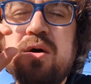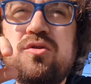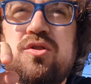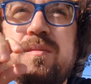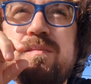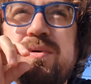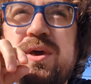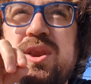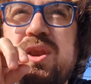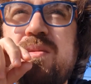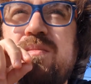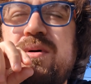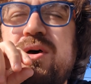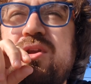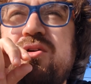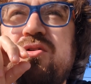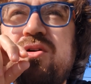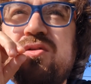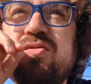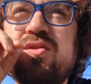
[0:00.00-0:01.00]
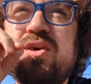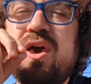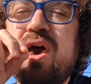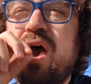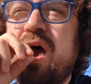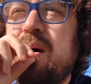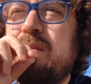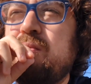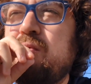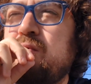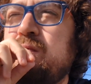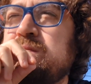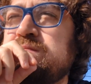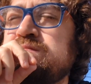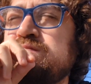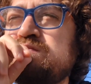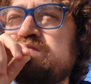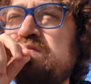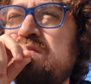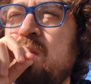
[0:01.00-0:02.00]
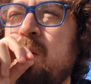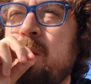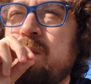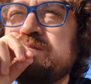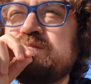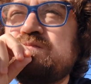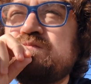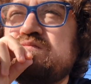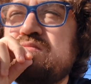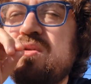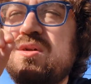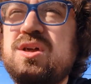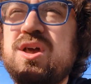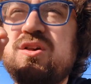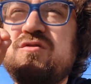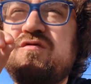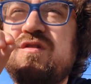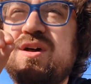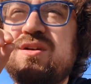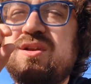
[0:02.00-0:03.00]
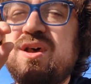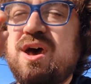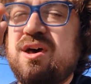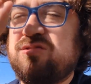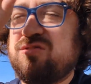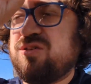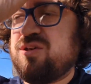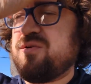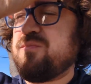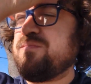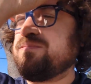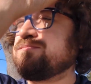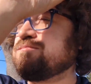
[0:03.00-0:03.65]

The peanut butter and the apple taste fantastic.